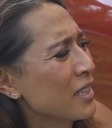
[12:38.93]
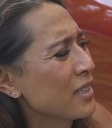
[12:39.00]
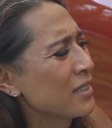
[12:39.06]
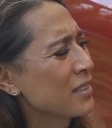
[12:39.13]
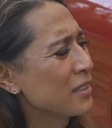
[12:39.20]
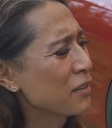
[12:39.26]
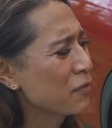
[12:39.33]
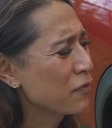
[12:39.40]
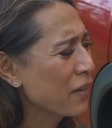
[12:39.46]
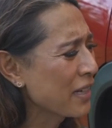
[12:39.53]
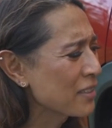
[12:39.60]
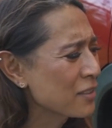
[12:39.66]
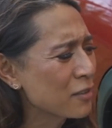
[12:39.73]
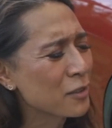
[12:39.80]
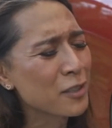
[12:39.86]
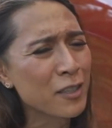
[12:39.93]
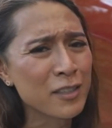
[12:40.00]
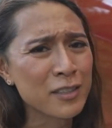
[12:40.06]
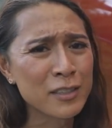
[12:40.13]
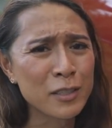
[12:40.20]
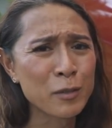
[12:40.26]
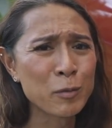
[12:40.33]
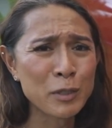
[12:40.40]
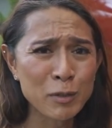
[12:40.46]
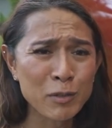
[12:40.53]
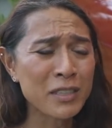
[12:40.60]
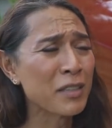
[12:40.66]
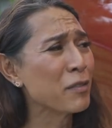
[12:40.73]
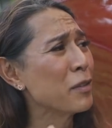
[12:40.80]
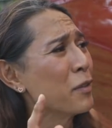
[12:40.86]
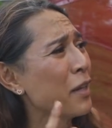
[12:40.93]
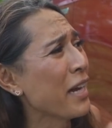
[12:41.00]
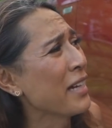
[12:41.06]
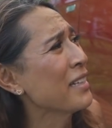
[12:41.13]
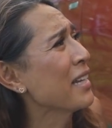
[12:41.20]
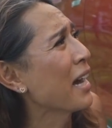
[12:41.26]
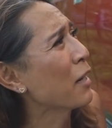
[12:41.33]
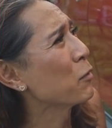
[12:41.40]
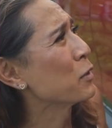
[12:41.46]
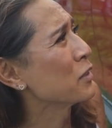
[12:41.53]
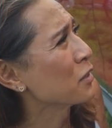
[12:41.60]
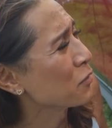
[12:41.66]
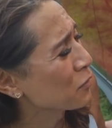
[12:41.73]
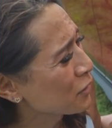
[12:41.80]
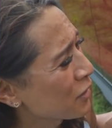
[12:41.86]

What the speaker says: and then the faster charger, which will give you 8 hours of